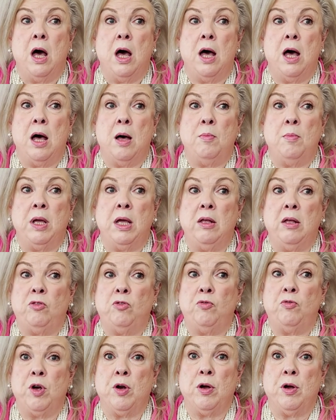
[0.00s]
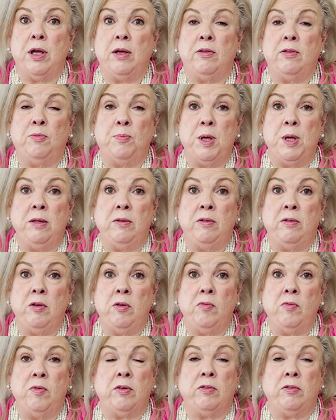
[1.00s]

it's very expensive.